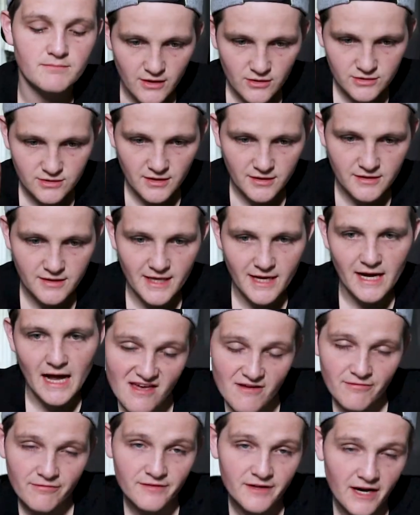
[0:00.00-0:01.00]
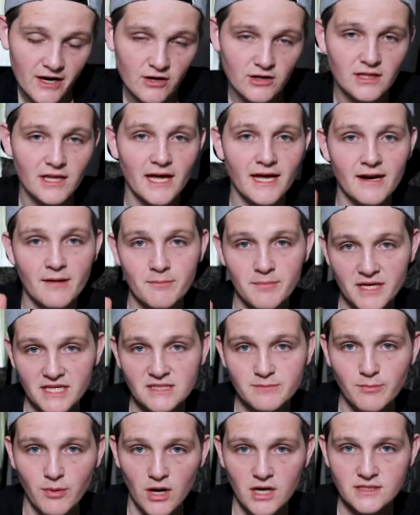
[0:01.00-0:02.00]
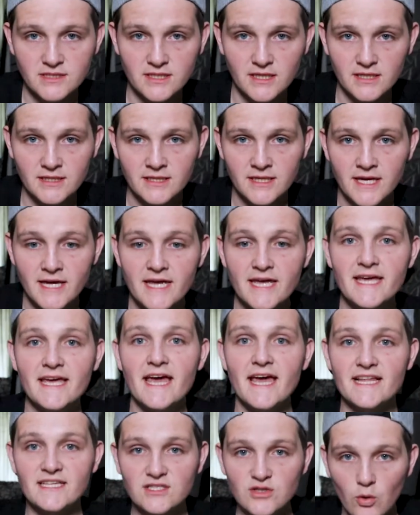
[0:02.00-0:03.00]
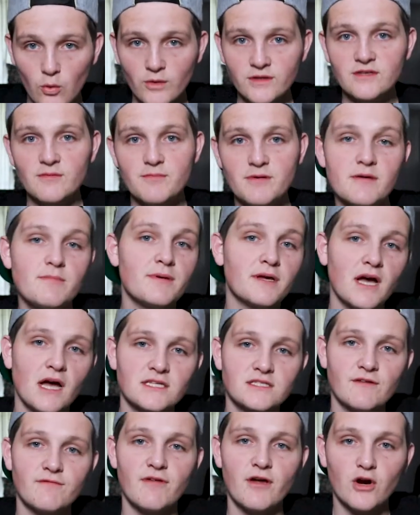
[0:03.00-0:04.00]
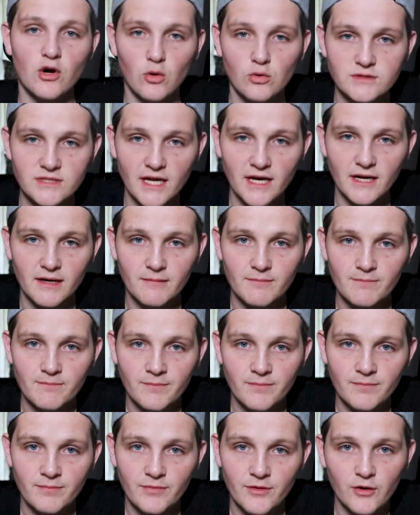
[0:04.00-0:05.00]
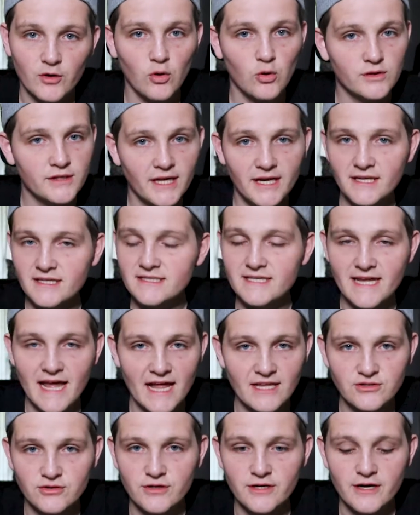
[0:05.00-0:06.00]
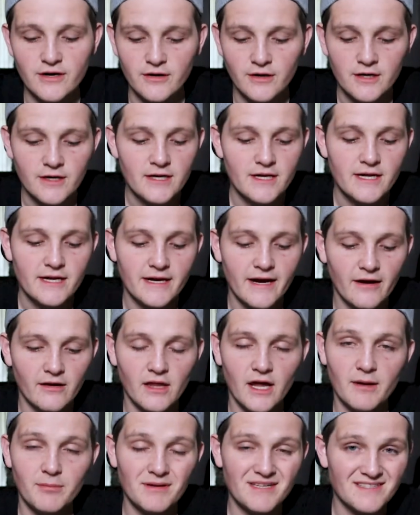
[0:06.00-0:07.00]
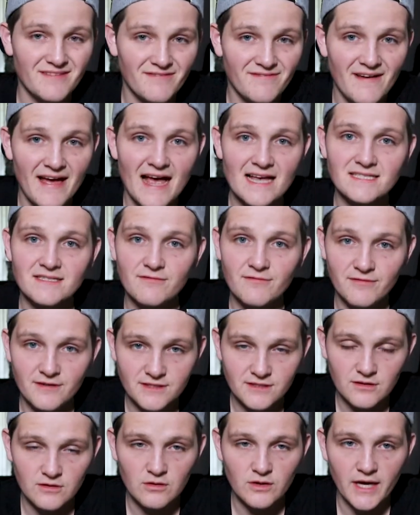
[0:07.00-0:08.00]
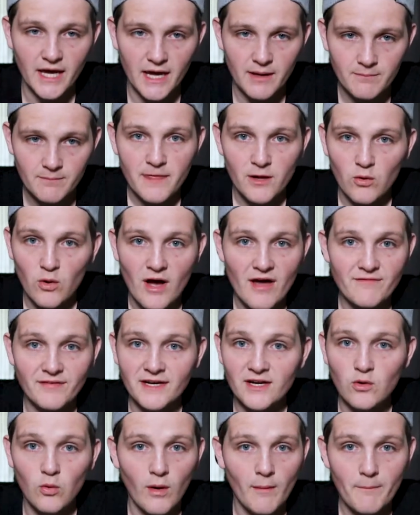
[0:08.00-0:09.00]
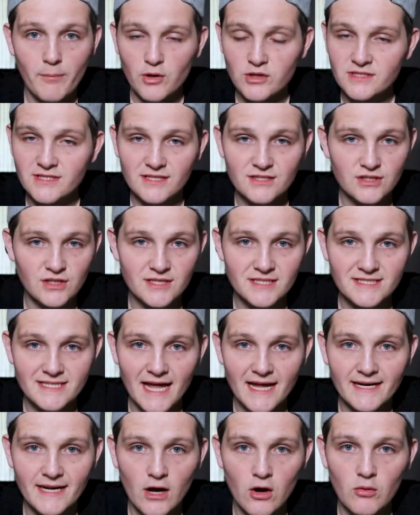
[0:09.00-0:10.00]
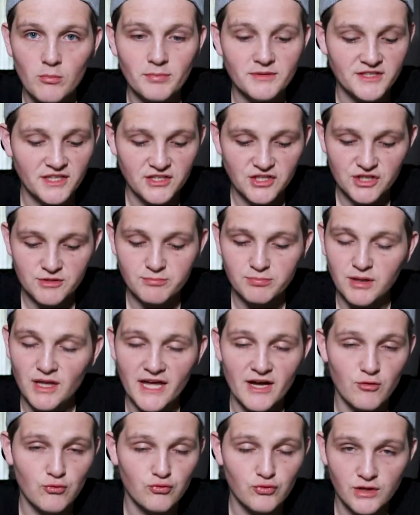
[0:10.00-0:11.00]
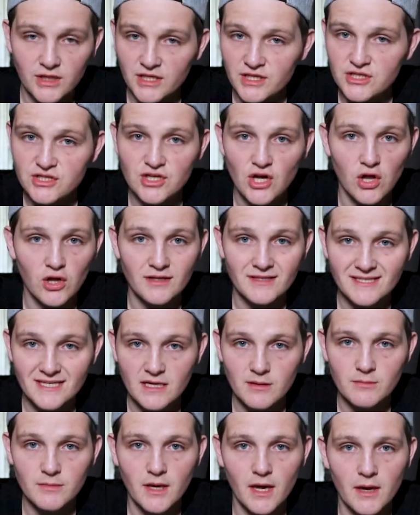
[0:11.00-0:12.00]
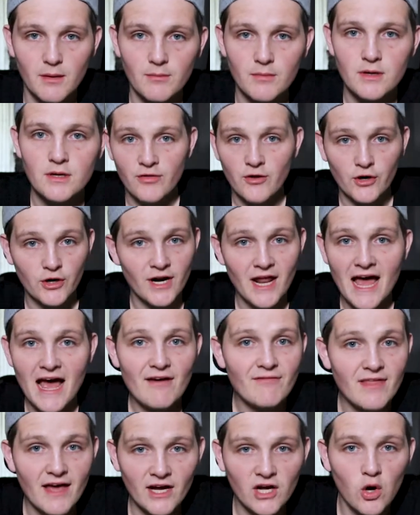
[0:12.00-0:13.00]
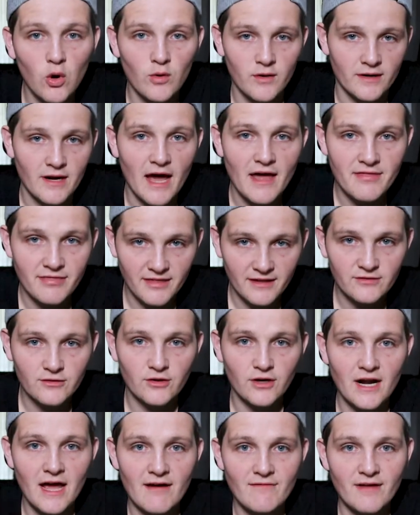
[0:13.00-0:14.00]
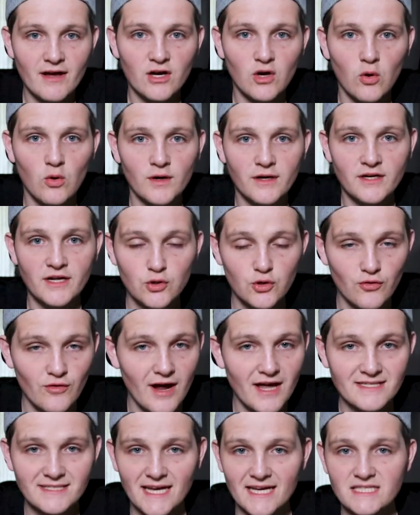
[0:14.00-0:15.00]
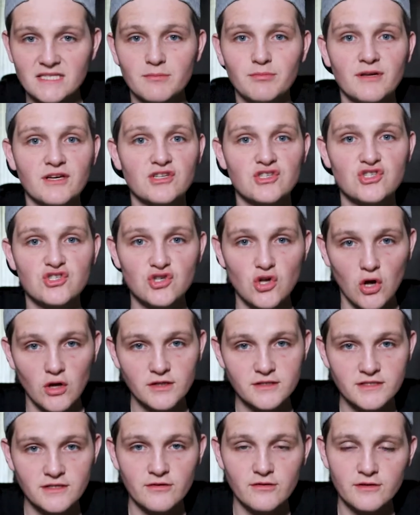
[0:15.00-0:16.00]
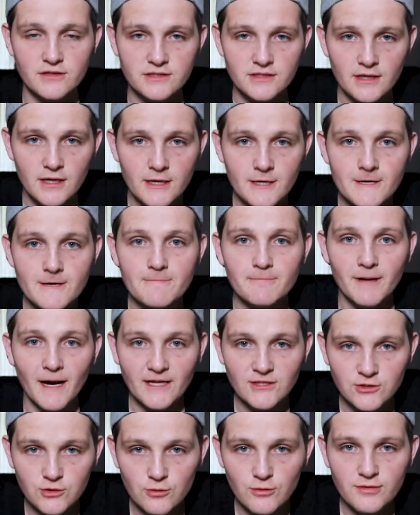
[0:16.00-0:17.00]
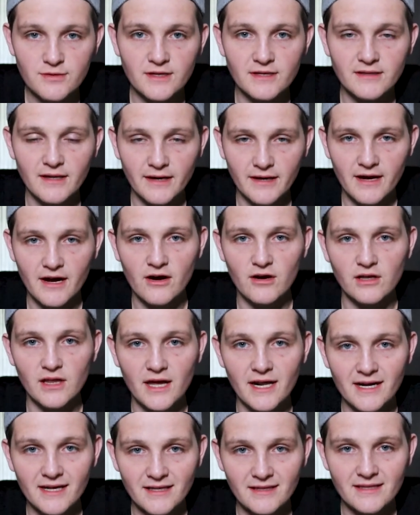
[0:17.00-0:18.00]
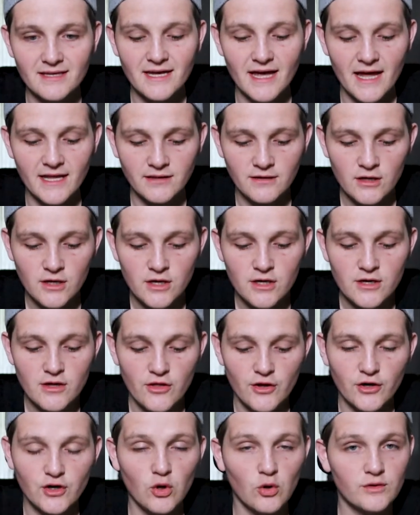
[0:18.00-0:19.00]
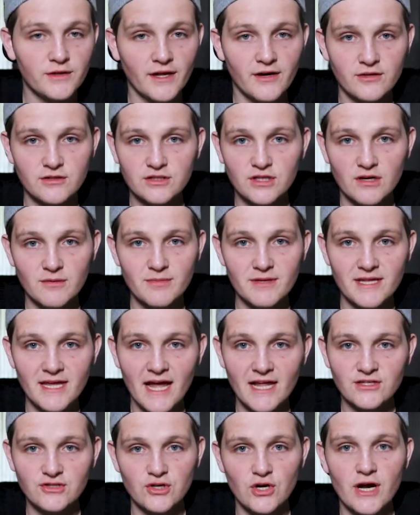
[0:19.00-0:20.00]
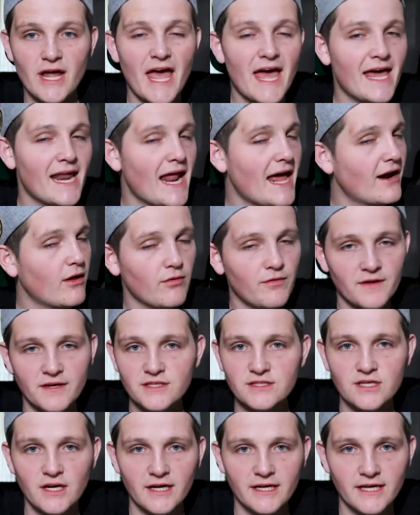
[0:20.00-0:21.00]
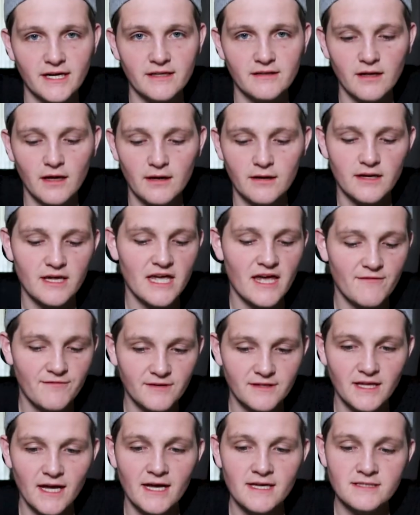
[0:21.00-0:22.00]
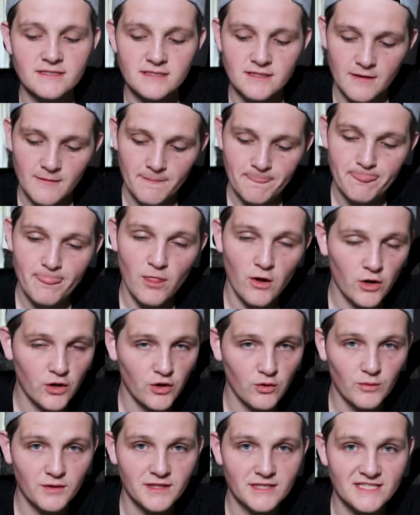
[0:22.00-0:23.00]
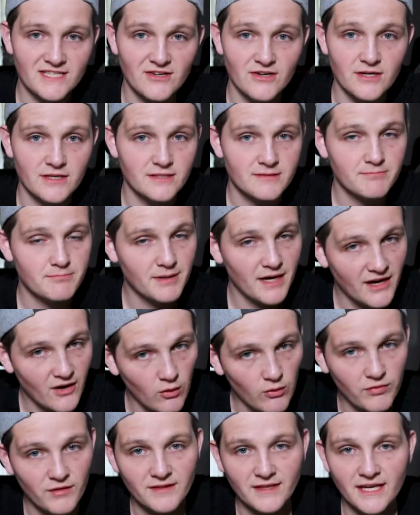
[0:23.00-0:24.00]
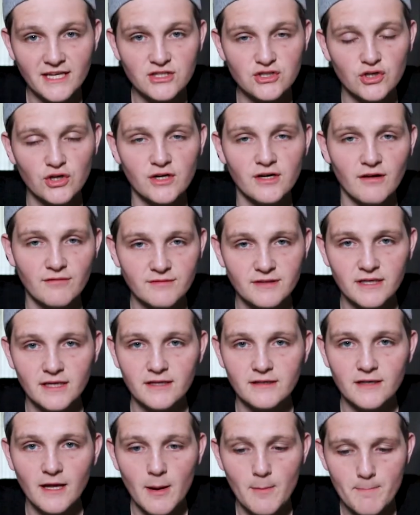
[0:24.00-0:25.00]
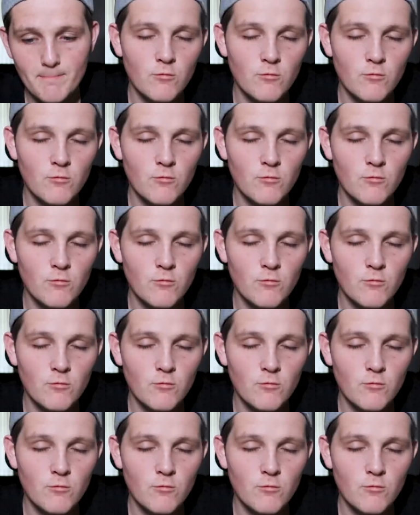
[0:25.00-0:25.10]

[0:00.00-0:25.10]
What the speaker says: Here's the thing. If Carolina beats Boston, it's going to be because of their goaltending. Their goaltending is the answer here. Carolina plays a fast and physical game. They don't have any one person that's going to stand out, but they just play a really solid team game. They're going to have that going. I think they're going to have that going. Tuukka Rask has to play a solid series. But I do think that Carolina, in the end, their goaltender is going to be the answer, and I don't think he's going to get it done. If he does, they're going to win the series, but I don't think that he's good enough to get it done.